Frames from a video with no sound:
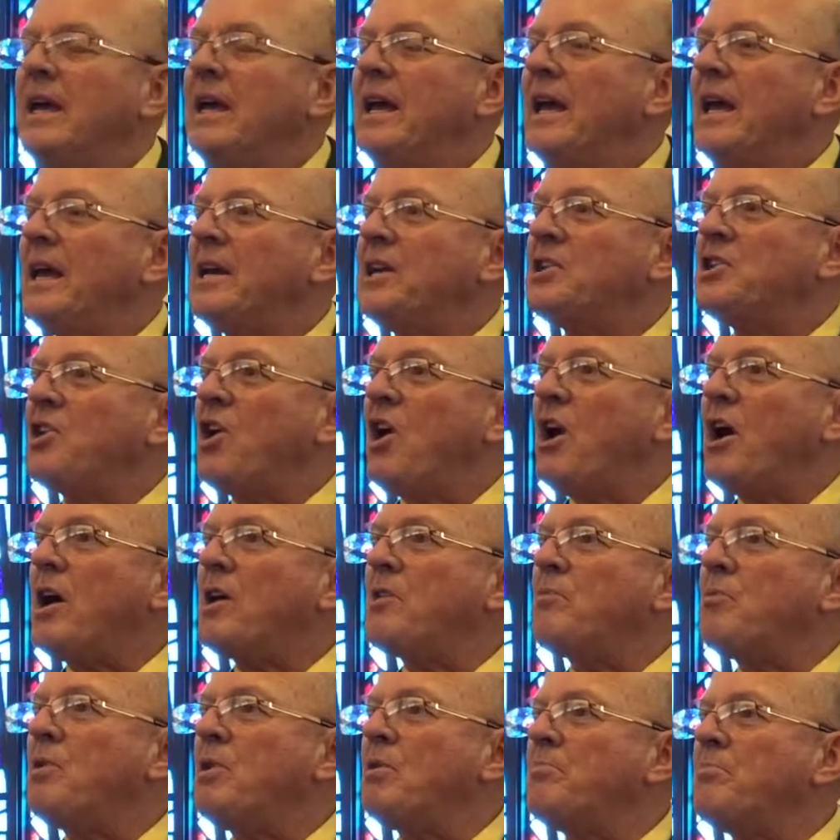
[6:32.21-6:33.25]
And
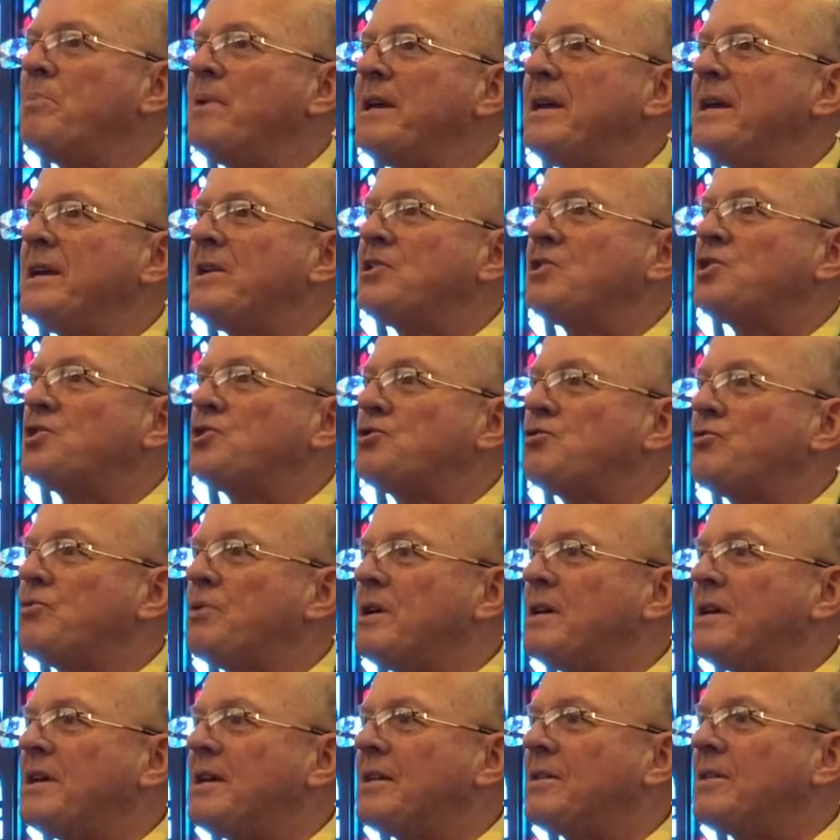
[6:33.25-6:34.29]
God will bring
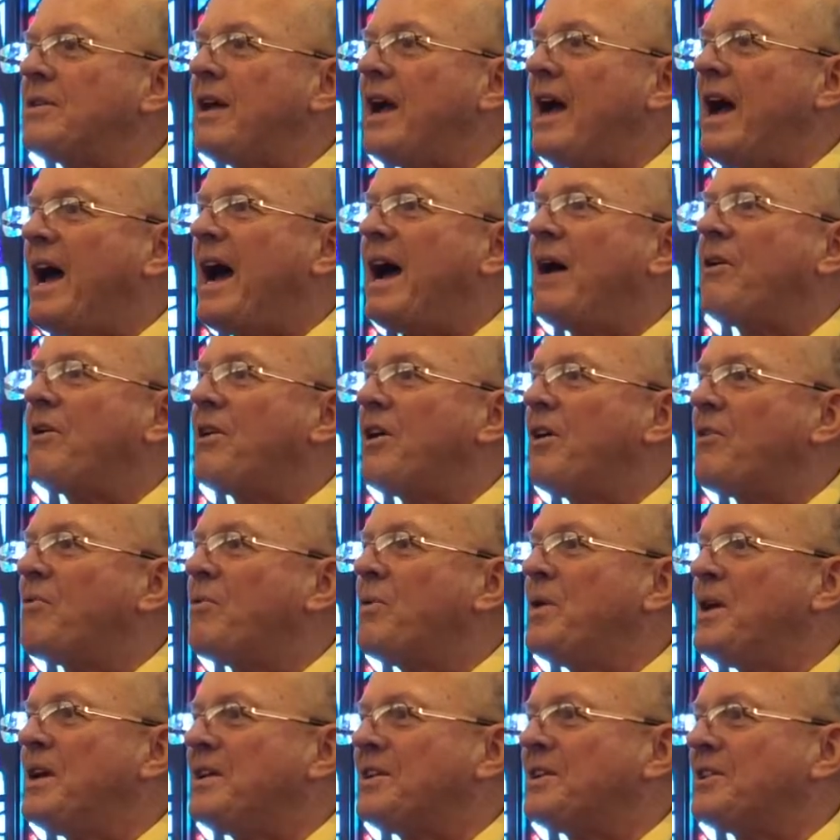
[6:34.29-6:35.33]
strength out of
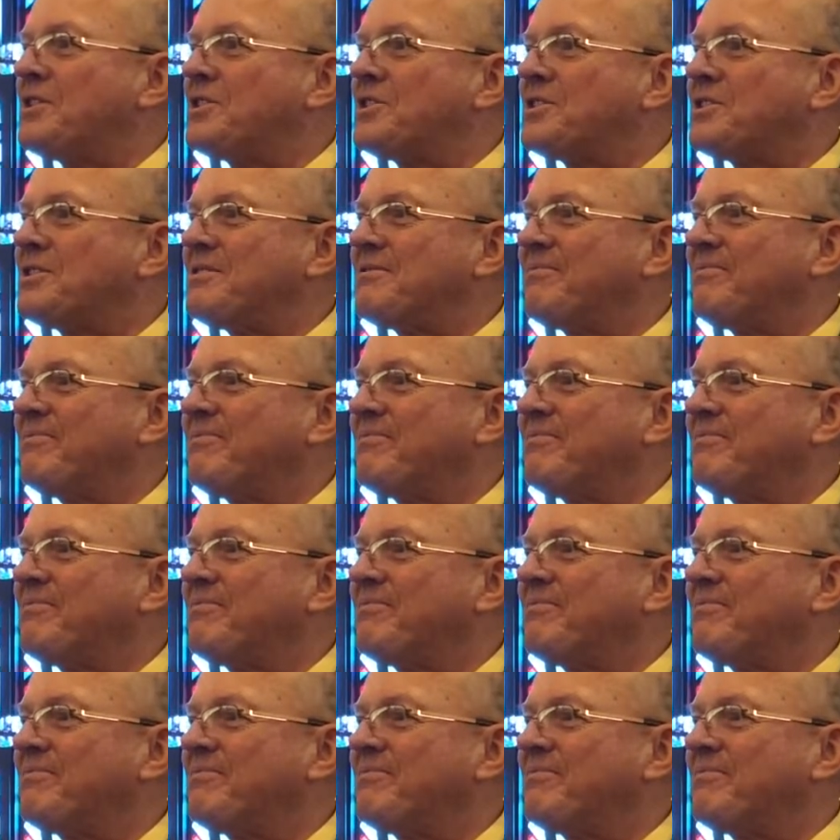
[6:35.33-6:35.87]
weakness.